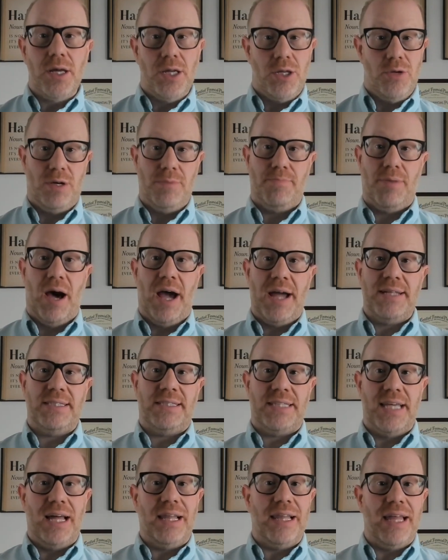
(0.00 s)
You can buy and
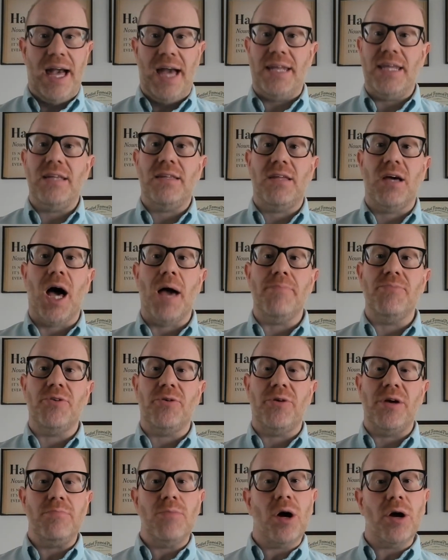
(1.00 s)
sell anytime
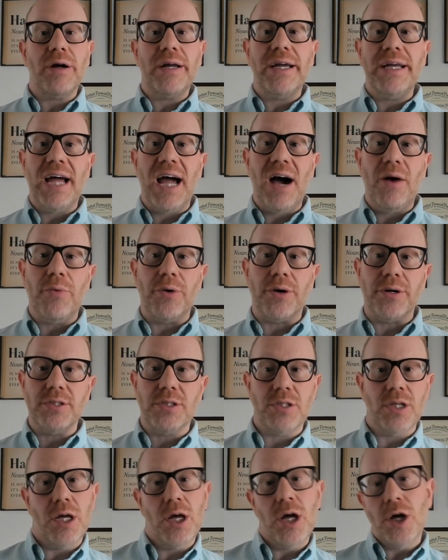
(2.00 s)
during market
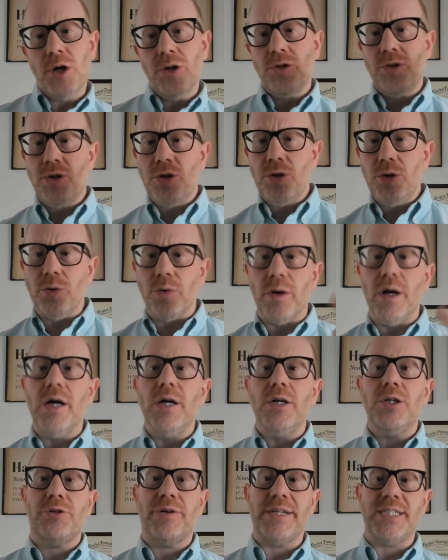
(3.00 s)
hours. 2.
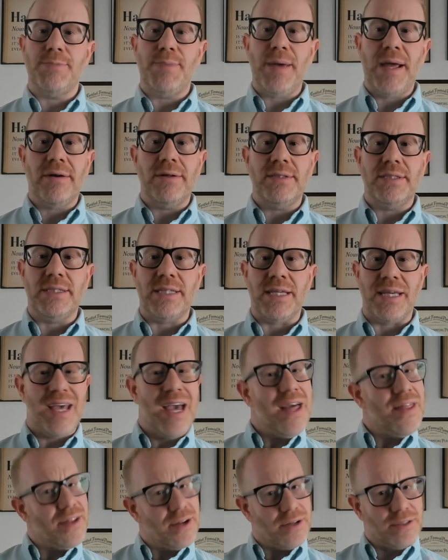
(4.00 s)
Transparency.
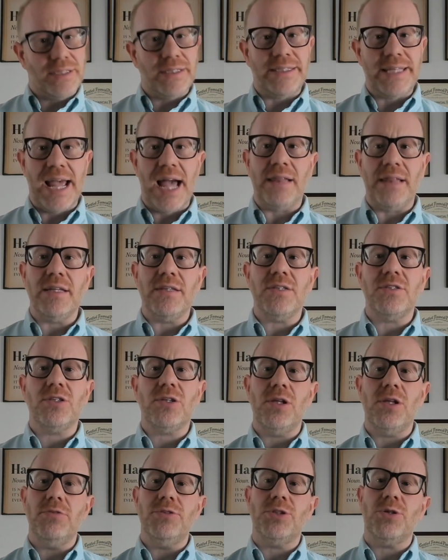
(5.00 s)
There's daily
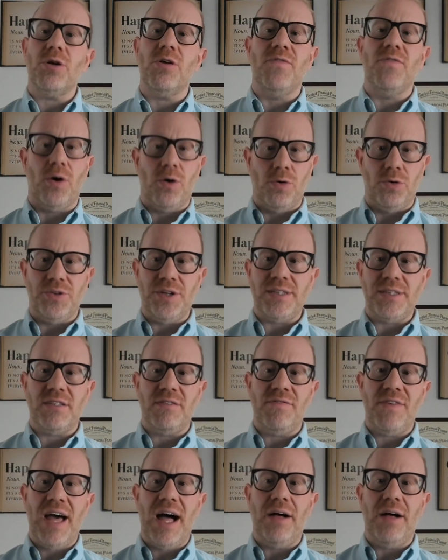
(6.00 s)
disclosure of holdings
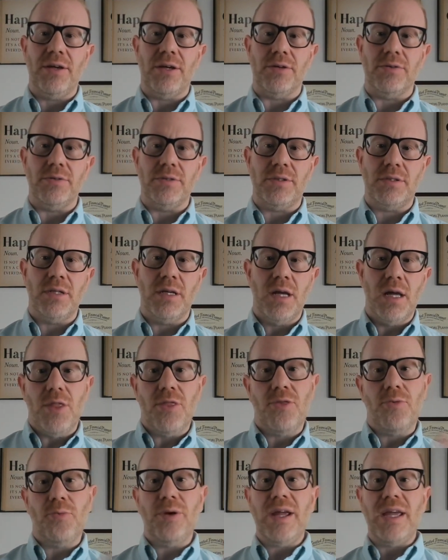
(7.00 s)
and values.
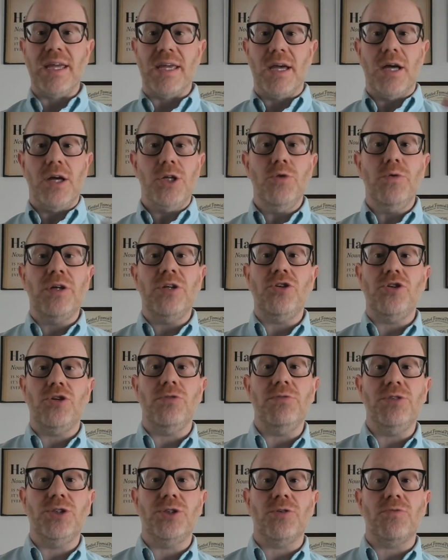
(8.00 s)
3. You can
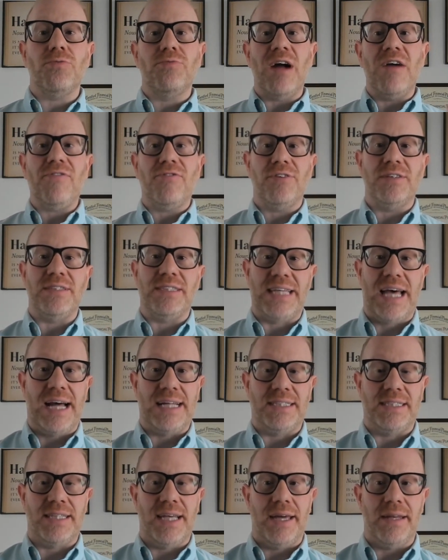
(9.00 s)
choose your reference
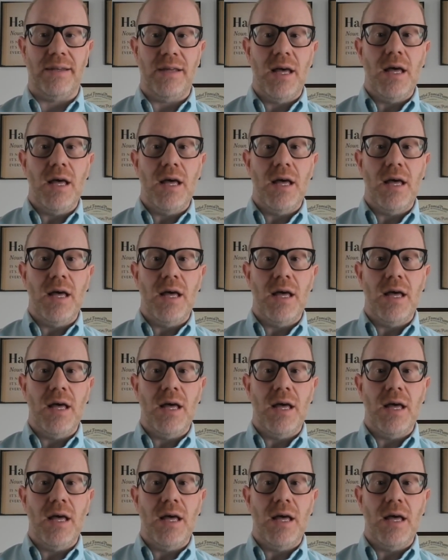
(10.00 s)
asset.